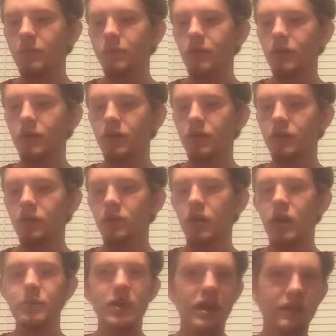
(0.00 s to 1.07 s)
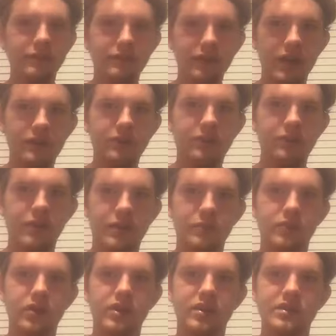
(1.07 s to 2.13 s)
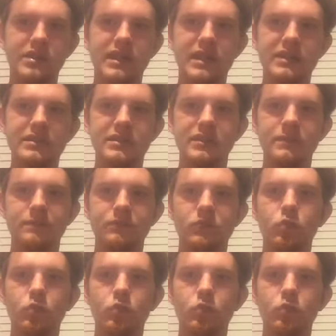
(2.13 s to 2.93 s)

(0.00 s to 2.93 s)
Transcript: but I'm not in favor of them being a tag team.